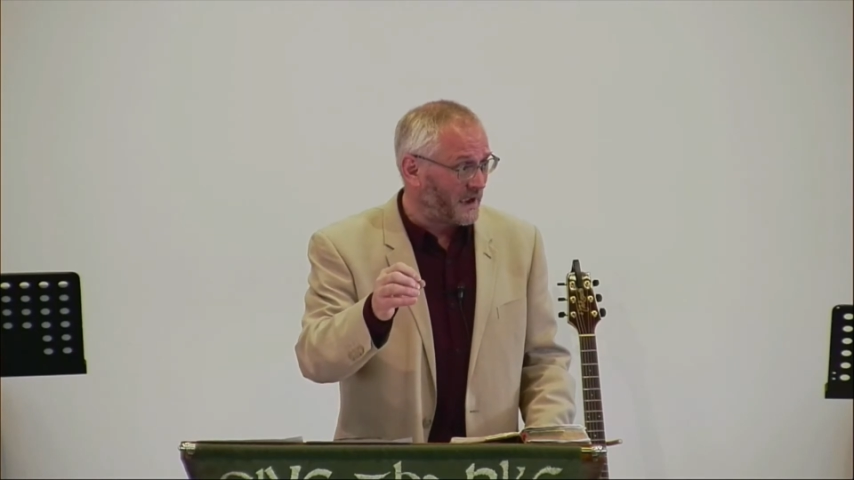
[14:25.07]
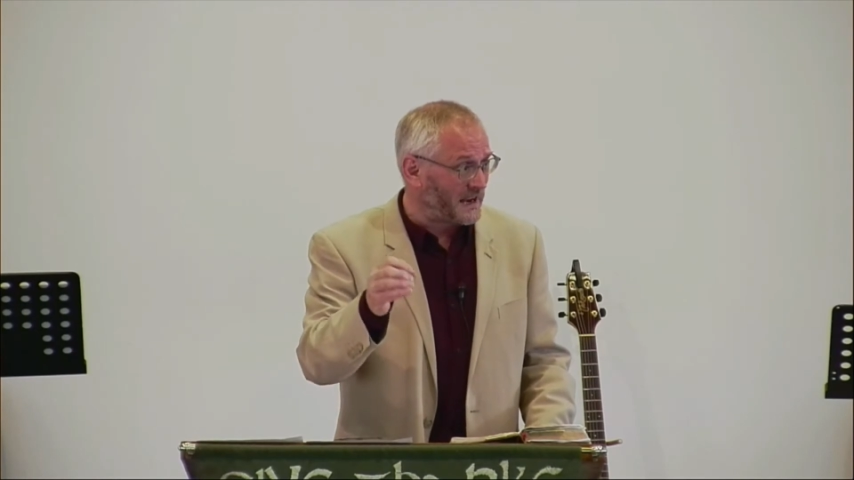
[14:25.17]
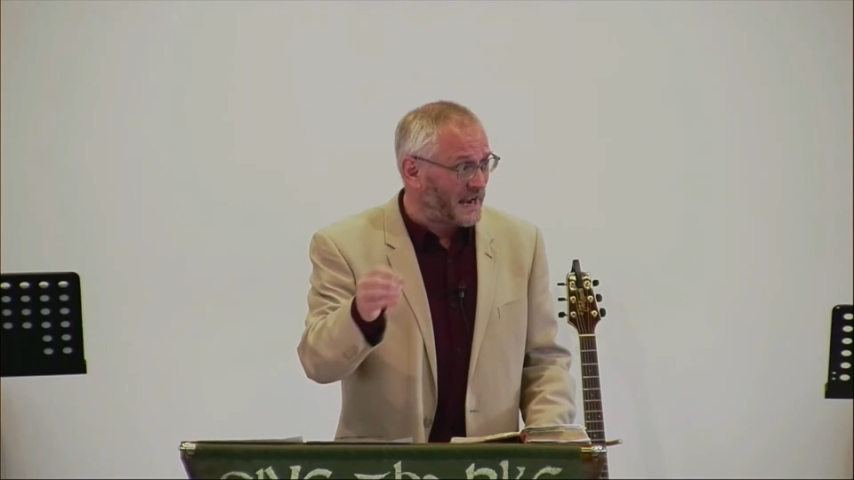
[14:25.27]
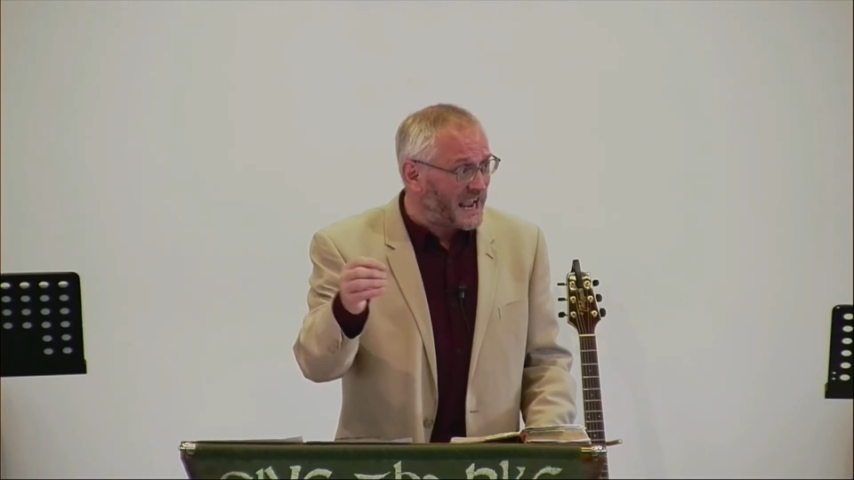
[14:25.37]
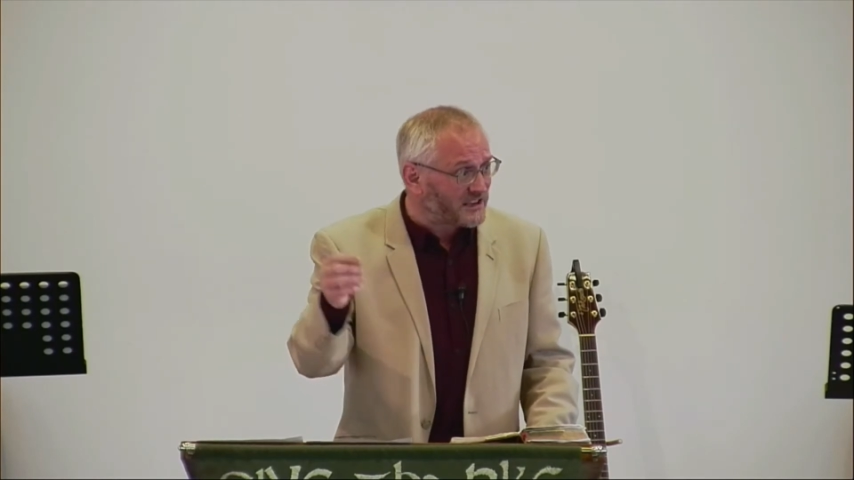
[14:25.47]

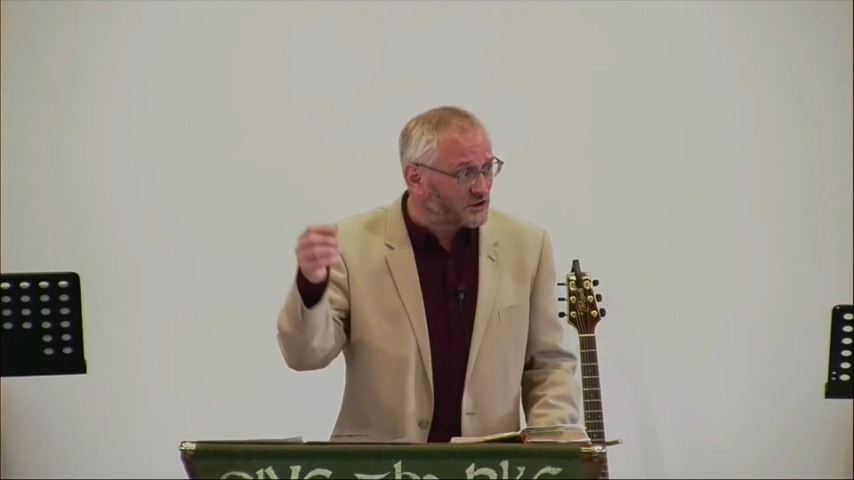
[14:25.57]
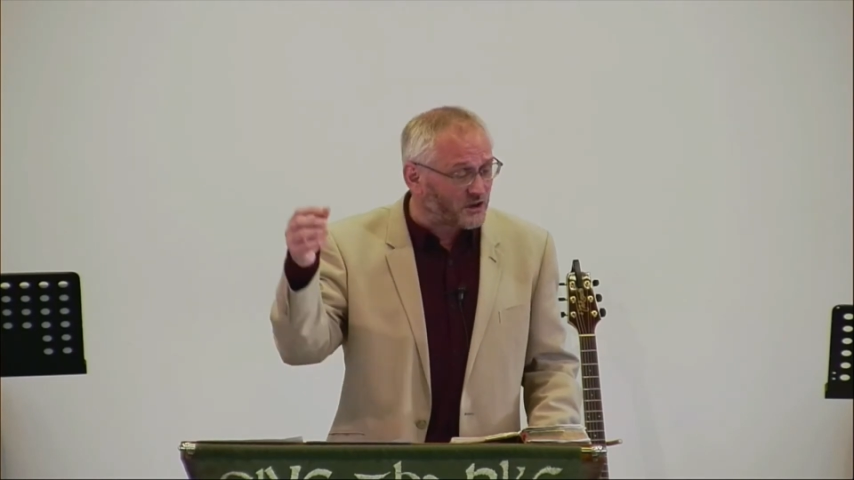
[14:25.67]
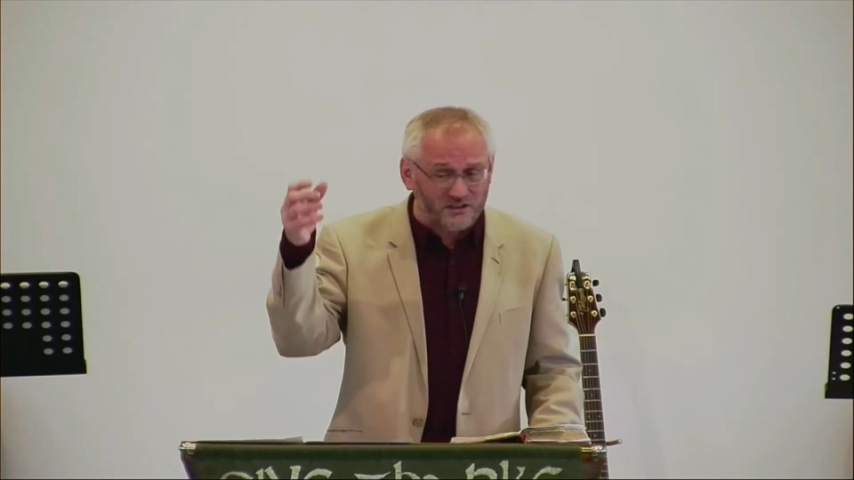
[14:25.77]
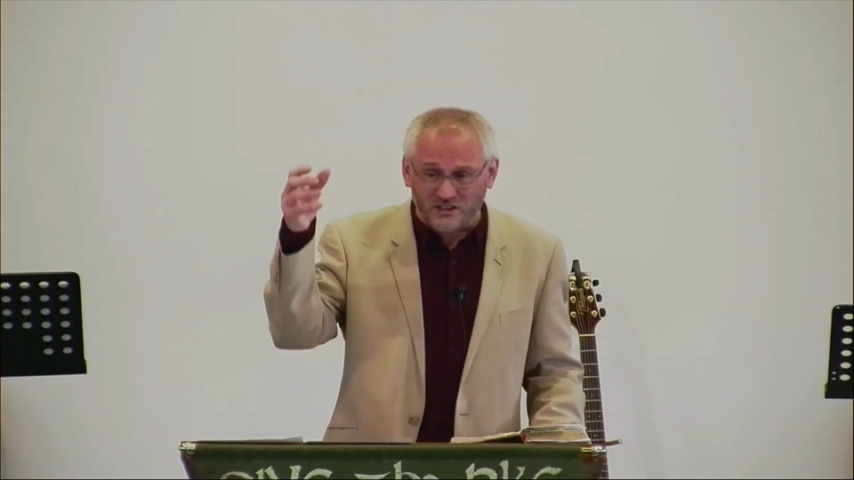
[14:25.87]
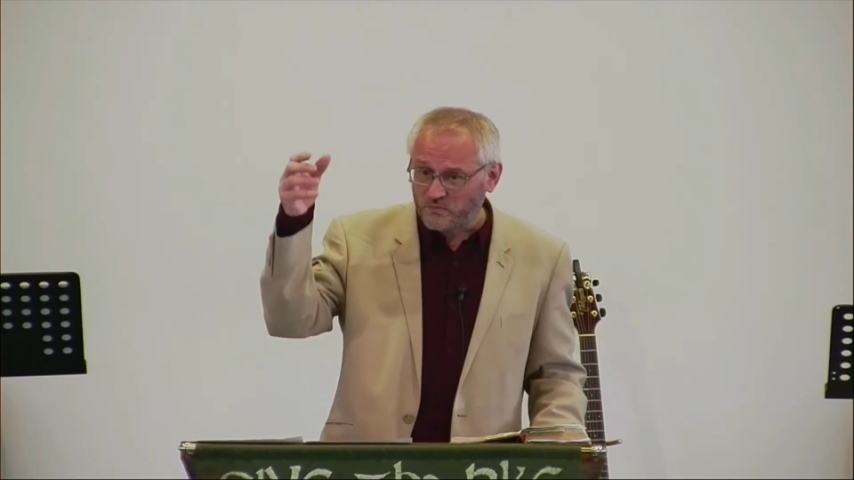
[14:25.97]
And as
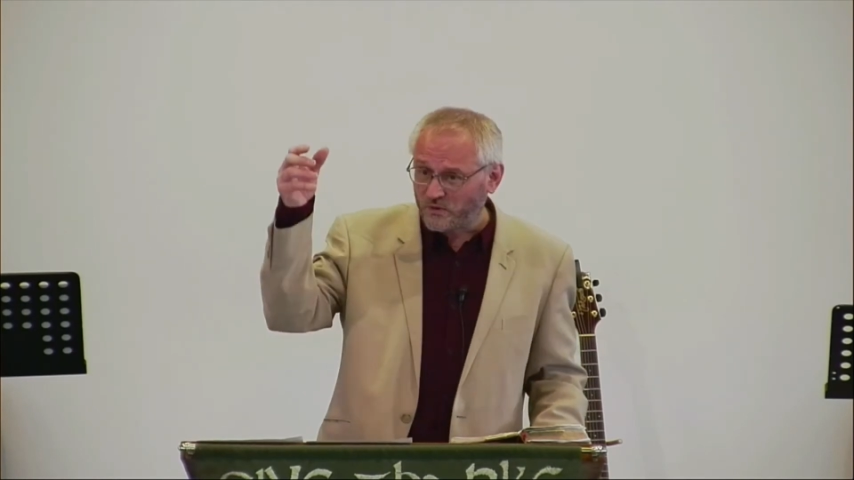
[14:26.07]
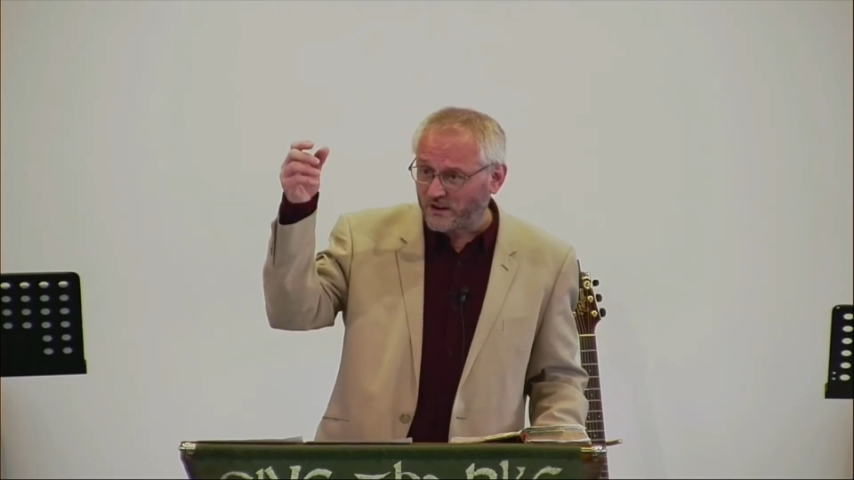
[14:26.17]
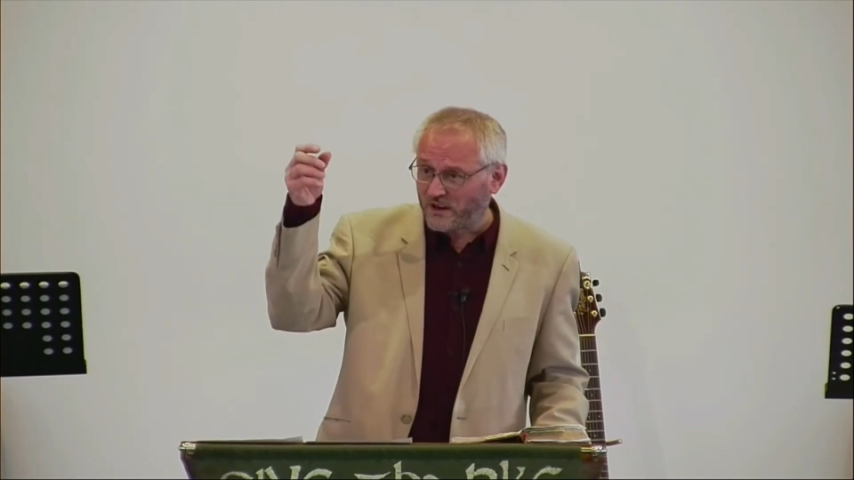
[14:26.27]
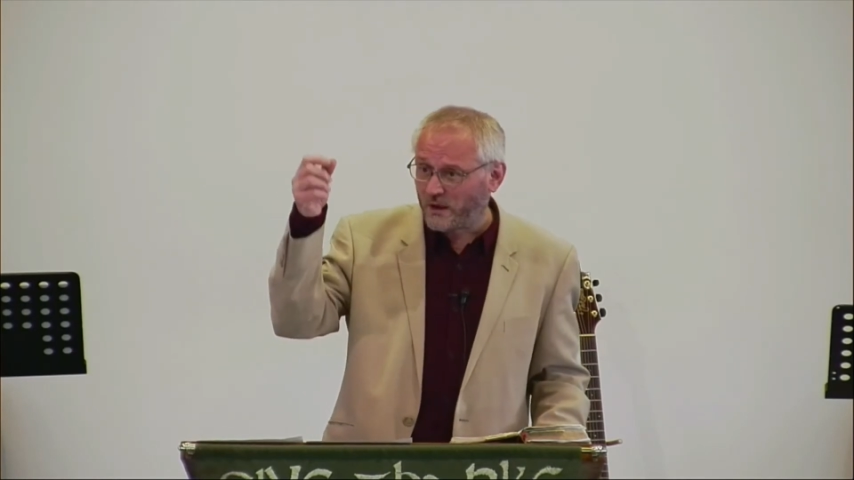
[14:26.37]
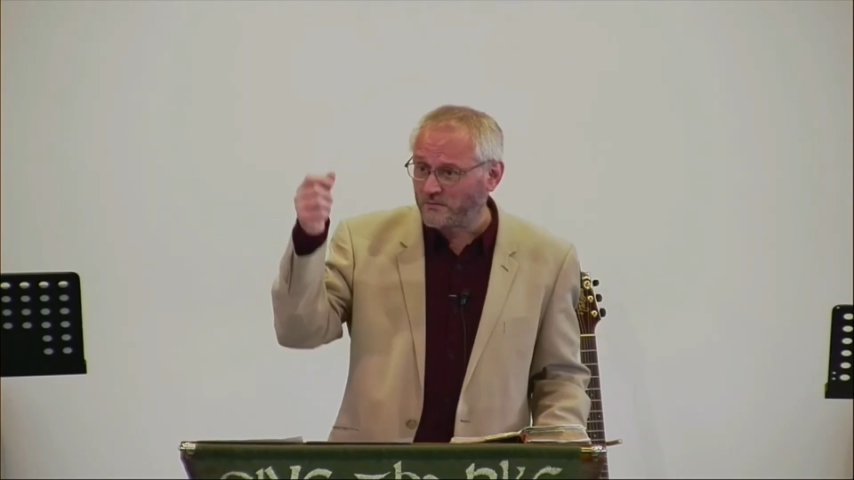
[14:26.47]
God's
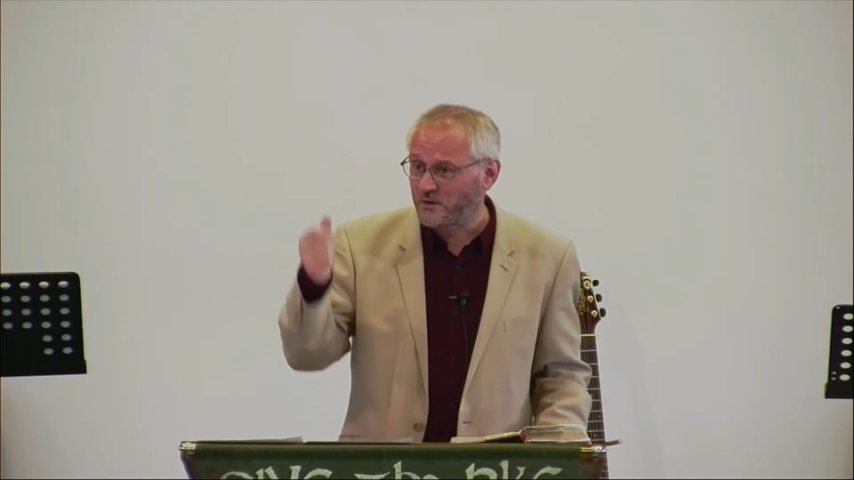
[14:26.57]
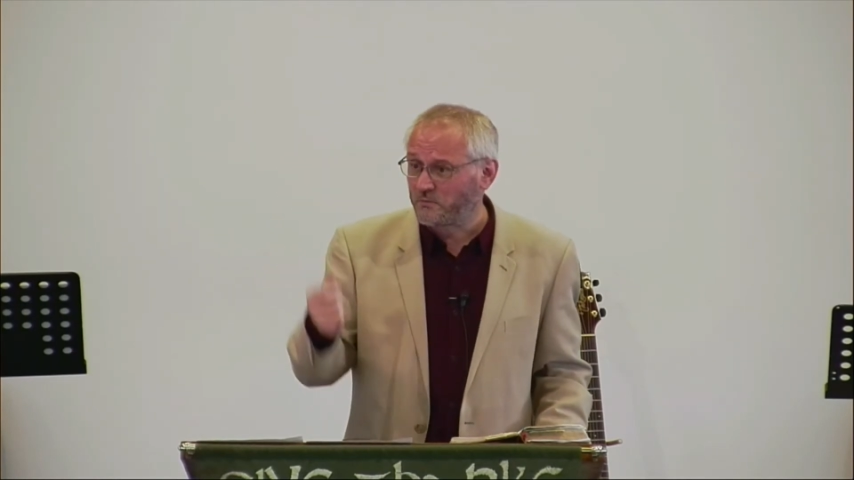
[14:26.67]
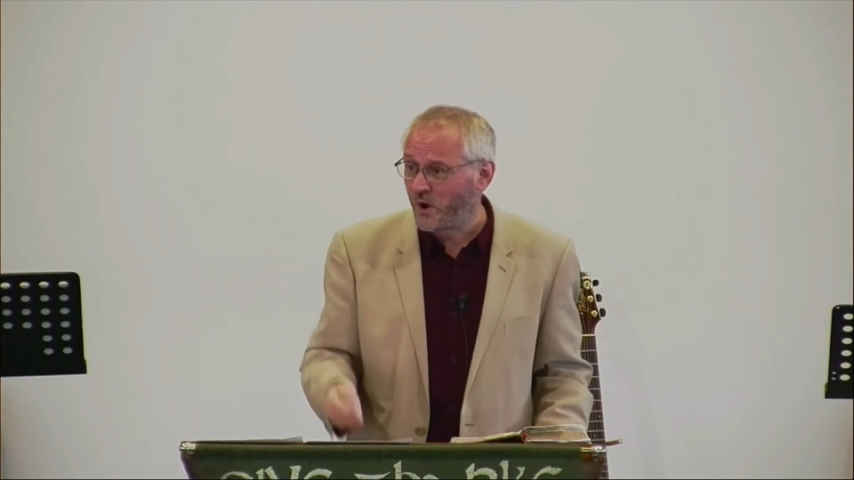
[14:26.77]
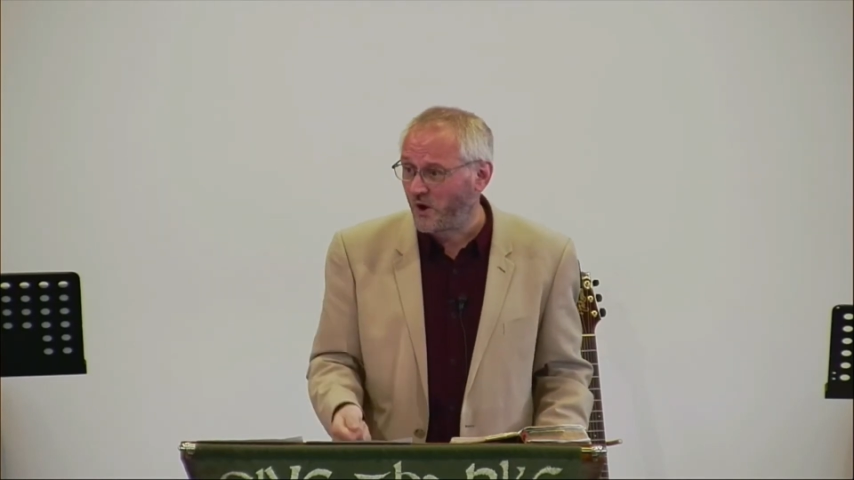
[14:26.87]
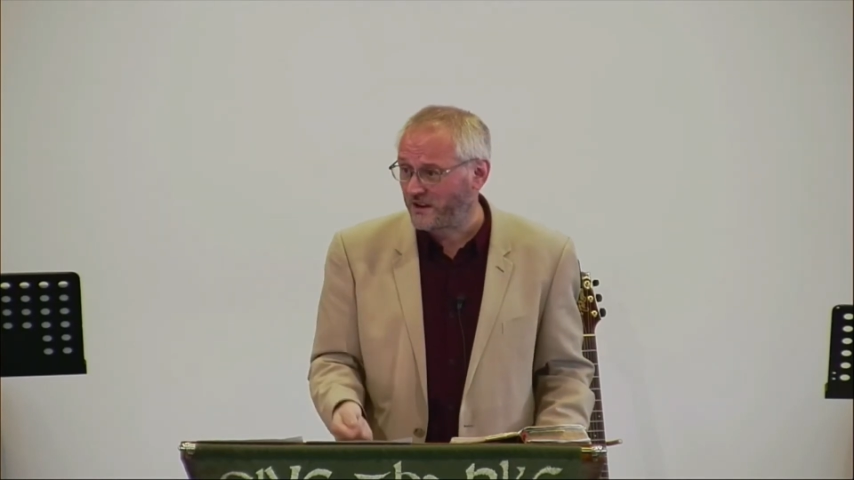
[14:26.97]
Spirit comes
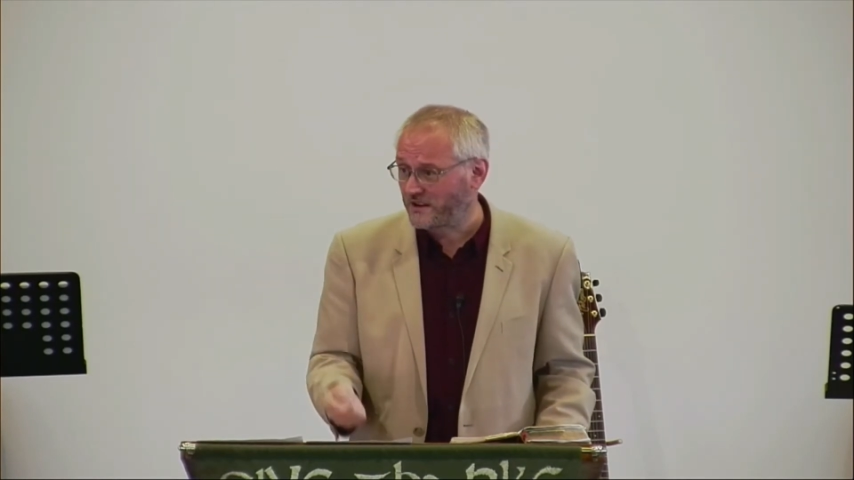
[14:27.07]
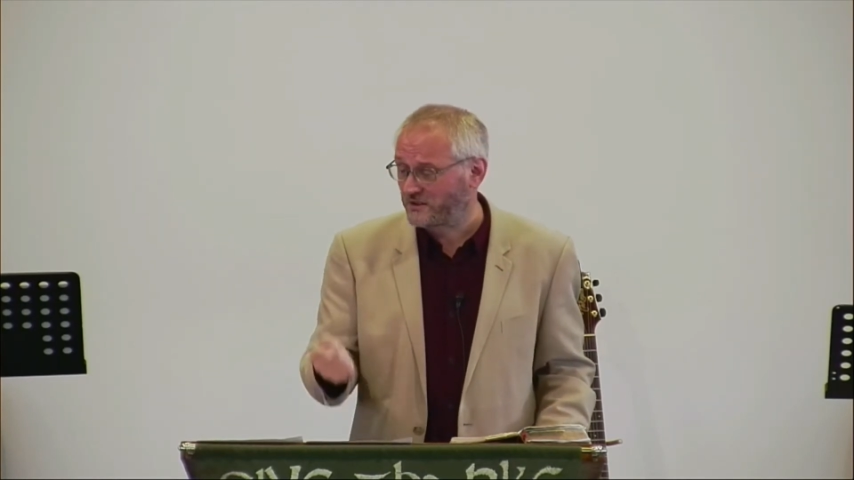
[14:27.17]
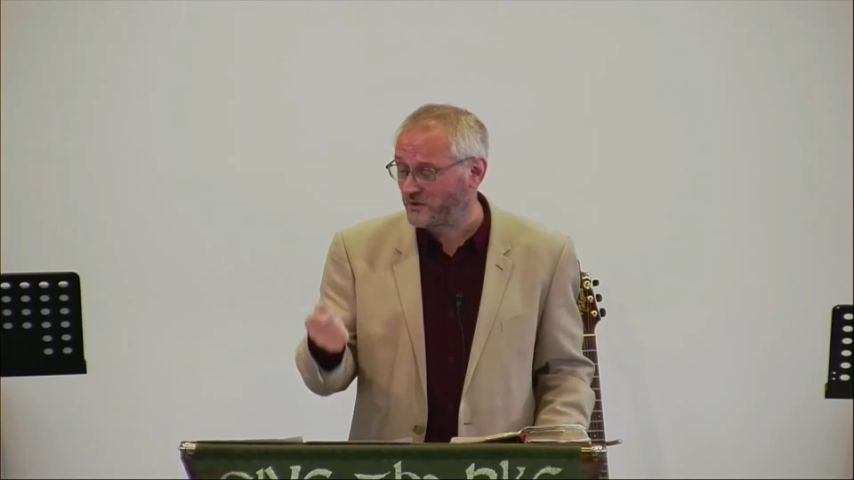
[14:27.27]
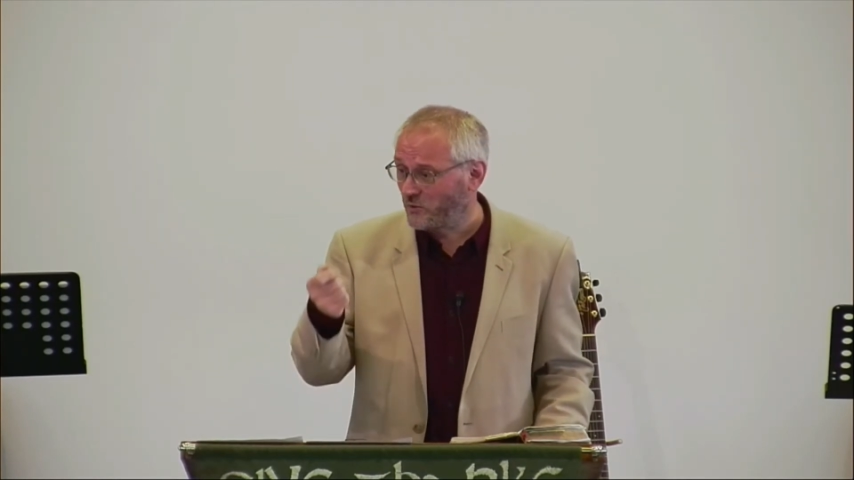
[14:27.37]
upon us,